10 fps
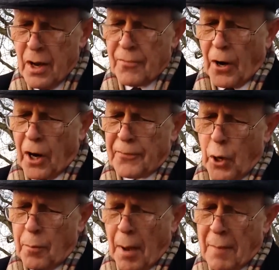For of
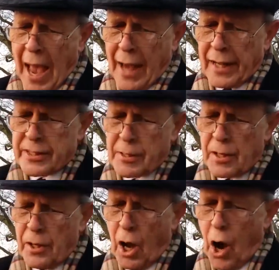whom a man is
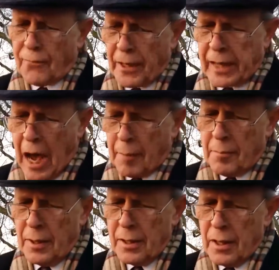overcome,
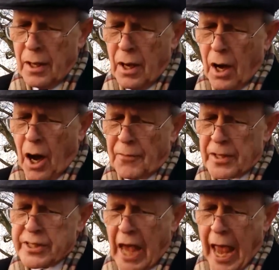of
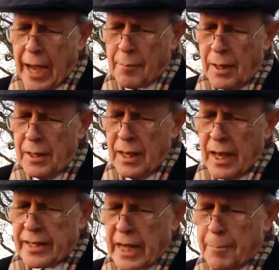the same
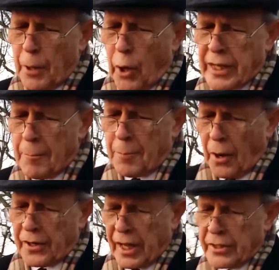is he brought in
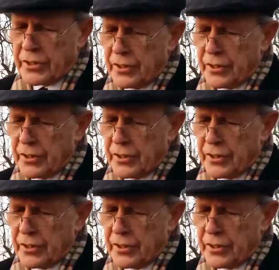bondage.